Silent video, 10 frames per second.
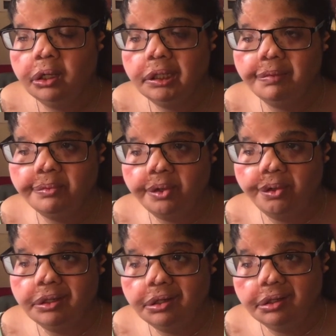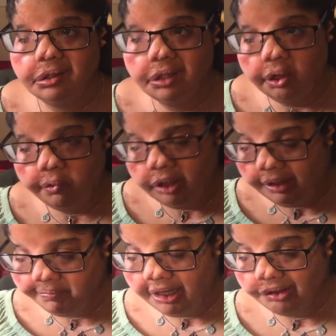Even though they don't have
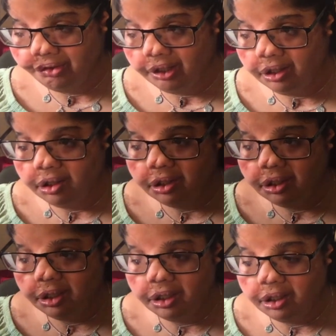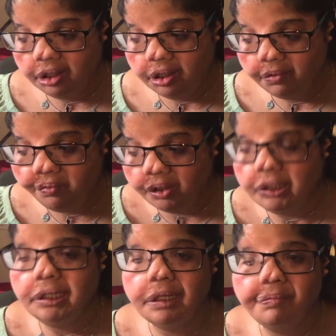magic, for
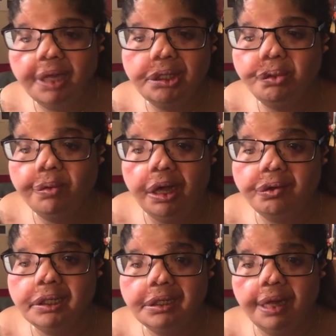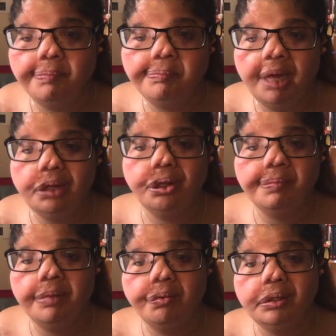the eventuality that magic
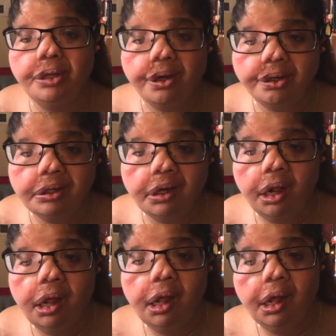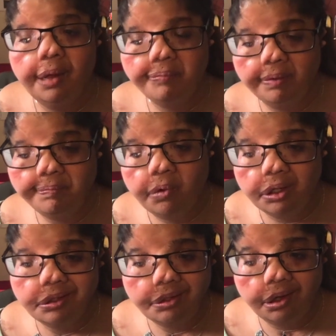may return, but more
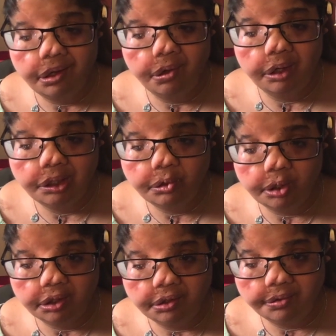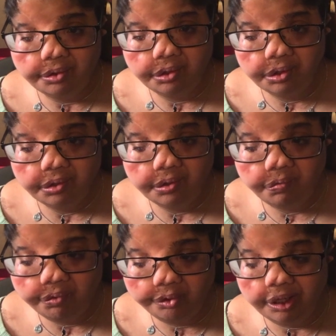so in order
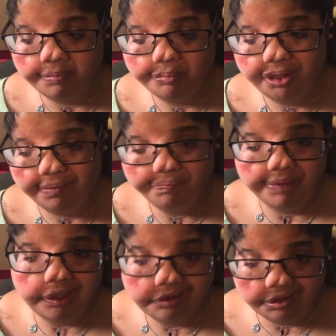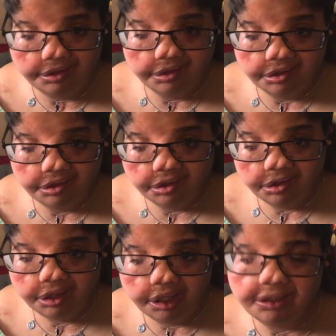for them to fight
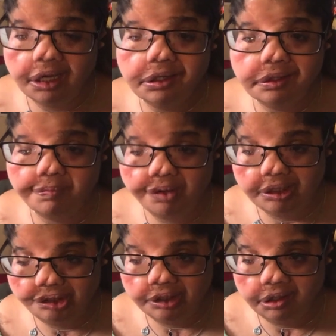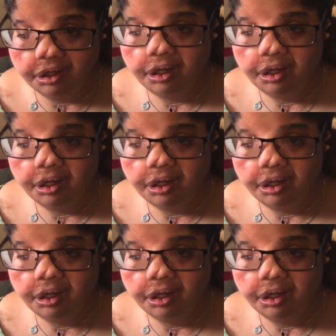against the oppression.